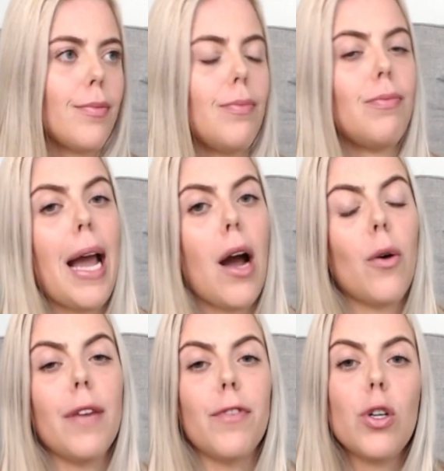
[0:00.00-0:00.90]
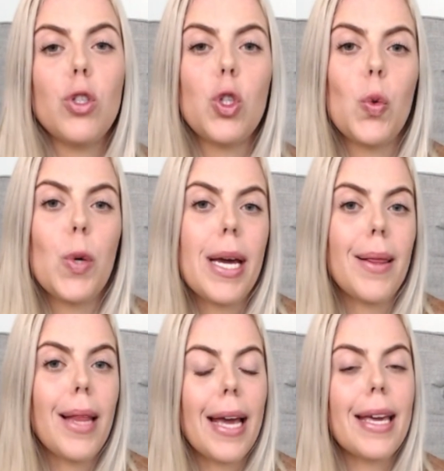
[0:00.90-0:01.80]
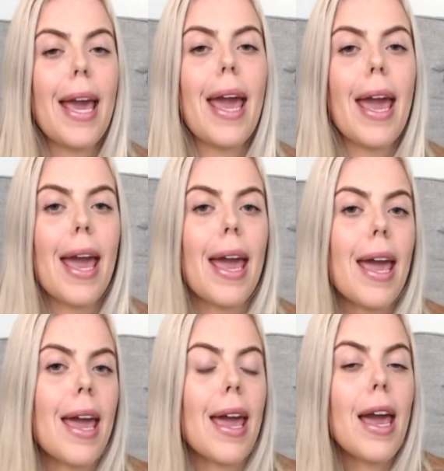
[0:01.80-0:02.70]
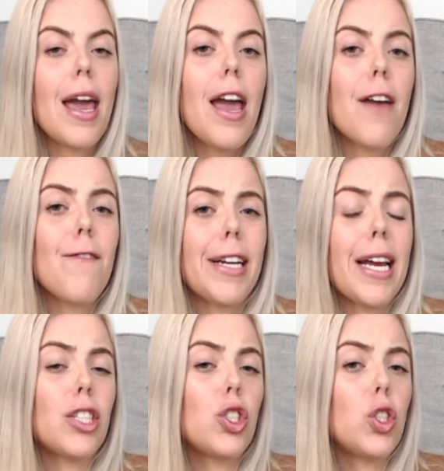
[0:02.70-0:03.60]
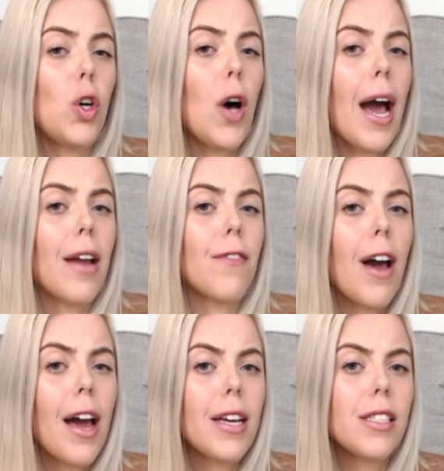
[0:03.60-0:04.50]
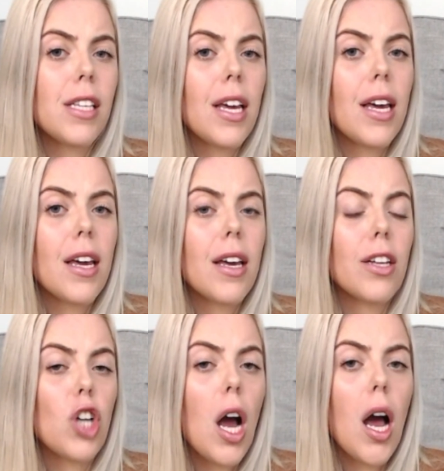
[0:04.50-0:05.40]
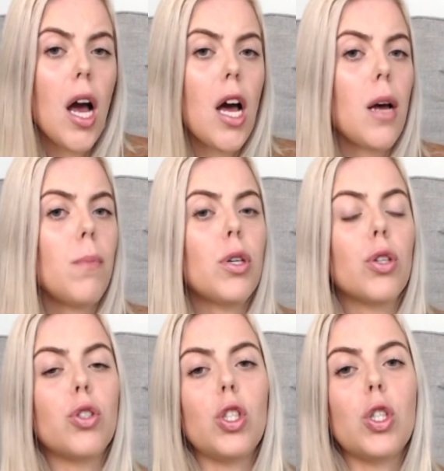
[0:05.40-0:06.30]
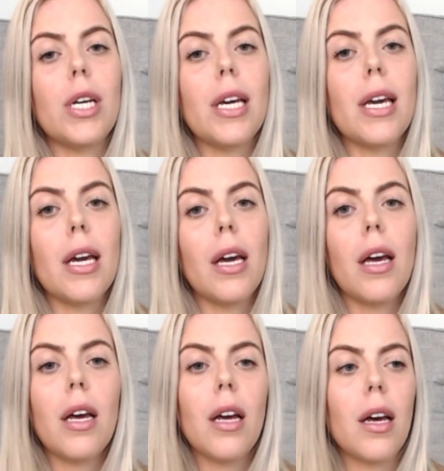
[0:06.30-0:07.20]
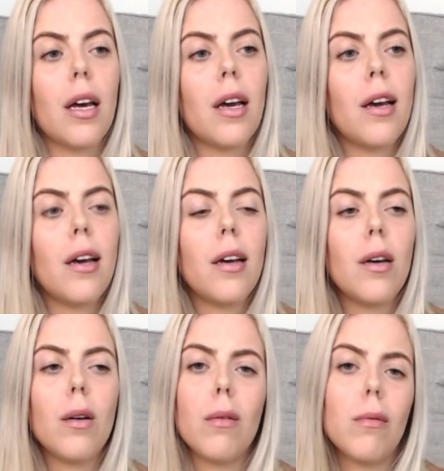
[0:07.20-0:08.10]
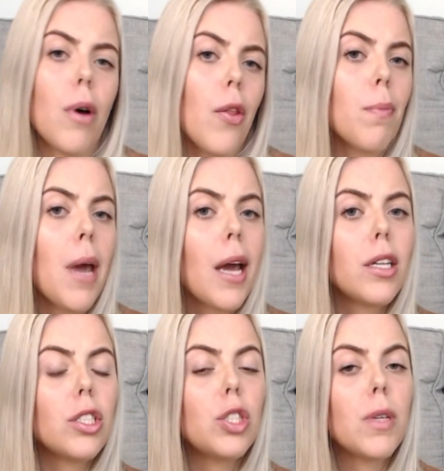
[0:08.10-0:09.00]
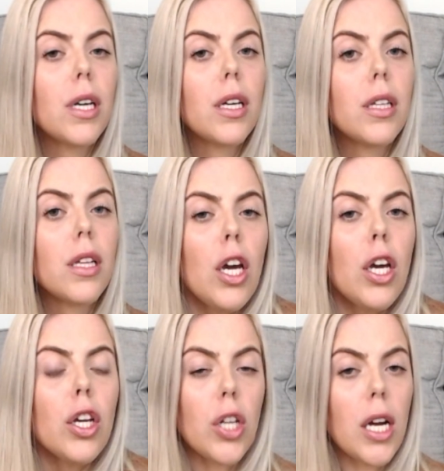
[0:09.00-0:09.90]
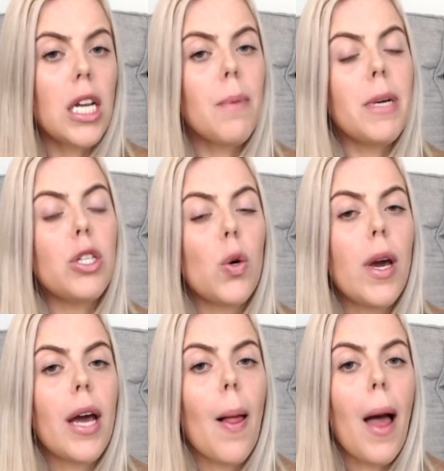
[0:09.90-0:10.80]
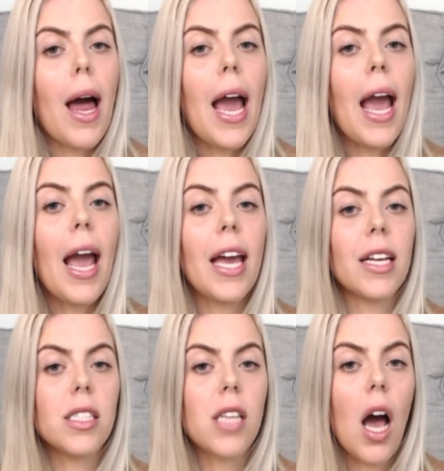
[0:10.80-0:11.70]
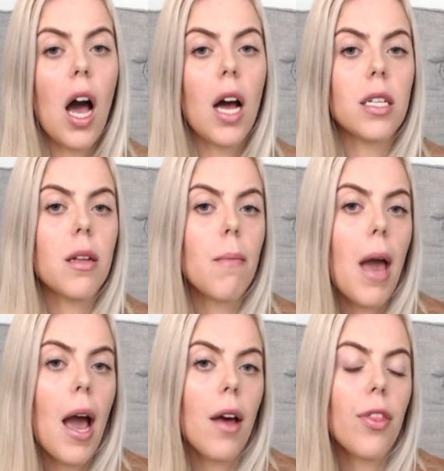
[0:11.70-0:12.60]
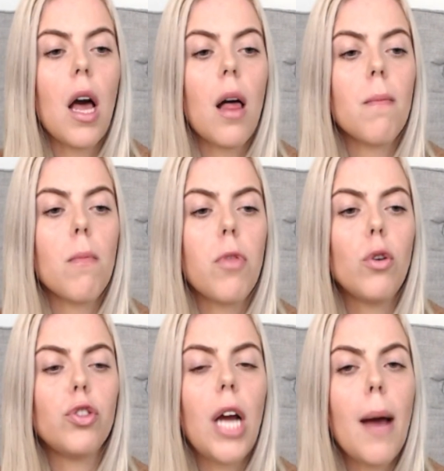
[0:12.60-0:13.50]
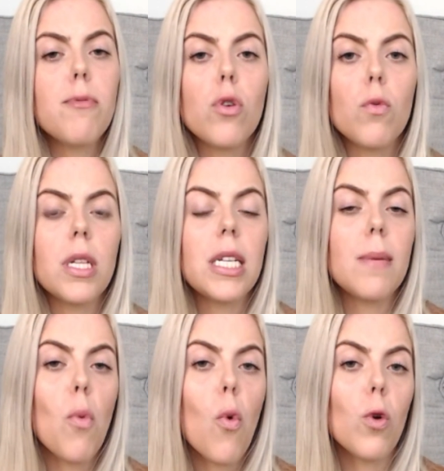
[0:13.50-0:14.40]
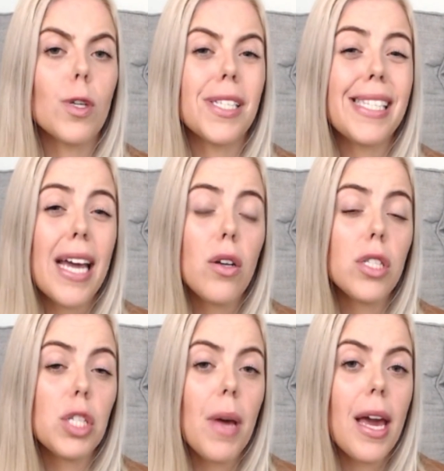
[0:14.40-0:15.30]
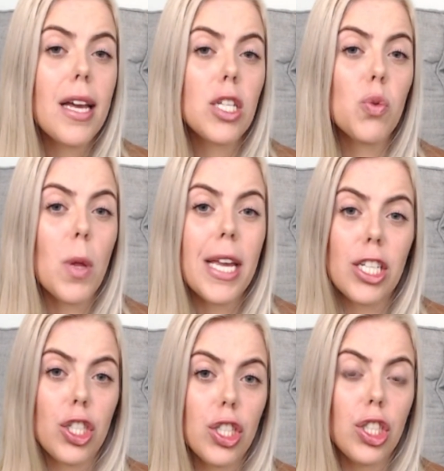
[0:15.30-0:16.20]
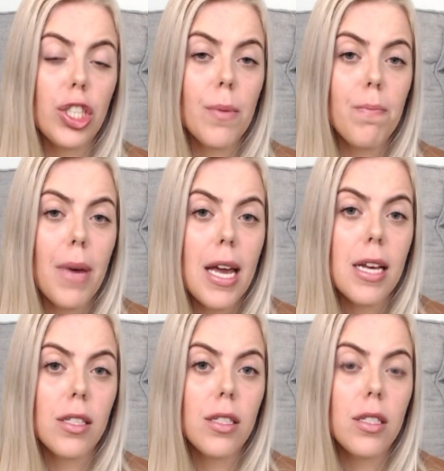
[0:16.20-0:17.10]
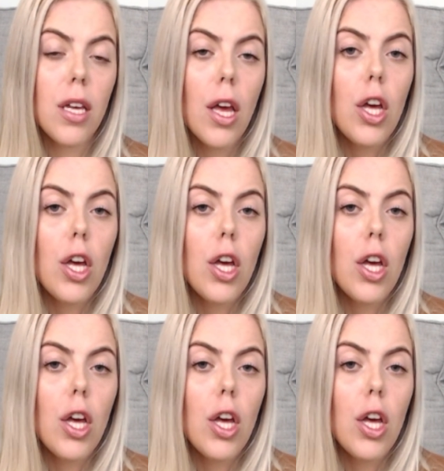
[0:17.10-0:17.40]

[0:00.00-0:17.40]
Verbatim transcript: Now, if you're doing like a financial advising job, you're doing uh, wealth management, you're not going to be doing a lot of hands on math those jobs were really more sales based, relationship based.